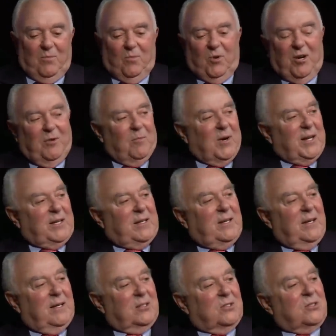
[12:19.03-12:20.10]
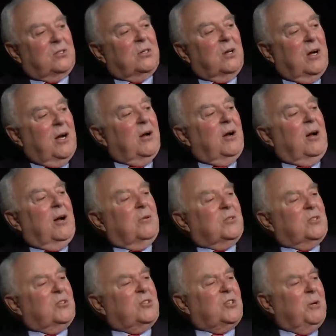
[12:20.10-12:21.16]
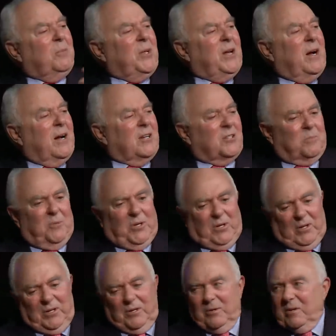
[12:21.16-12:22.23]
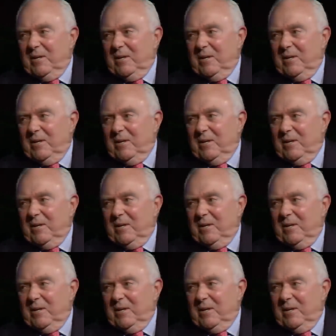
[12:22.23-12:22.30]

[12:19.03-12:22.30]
one of my kids, I, I was at Sibley Hospital in,